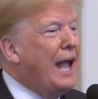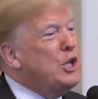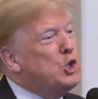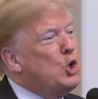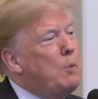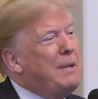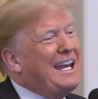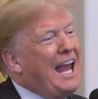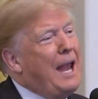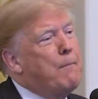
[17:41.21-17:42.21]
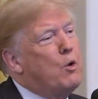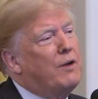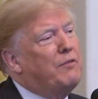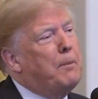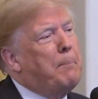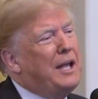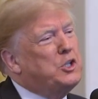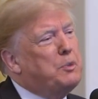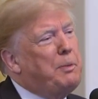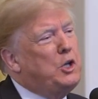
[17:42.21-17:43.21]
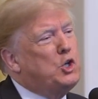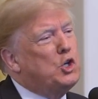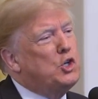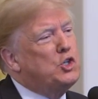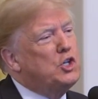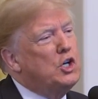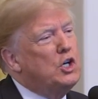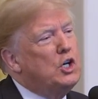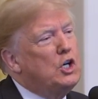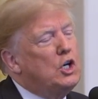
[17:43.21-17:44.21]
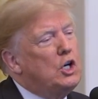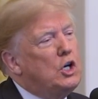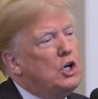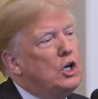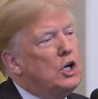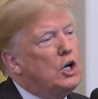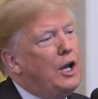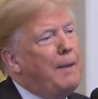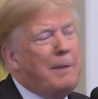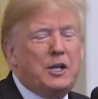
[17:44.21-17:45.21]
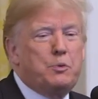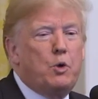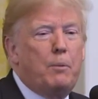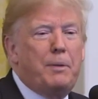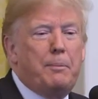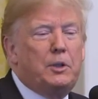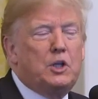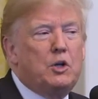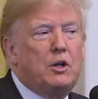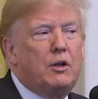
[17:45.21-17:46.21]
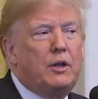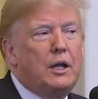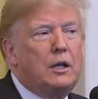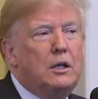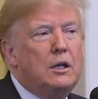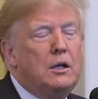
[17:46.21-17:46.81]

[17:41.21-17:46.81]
and soon became one of the best pitchers in baseball. People don't know that.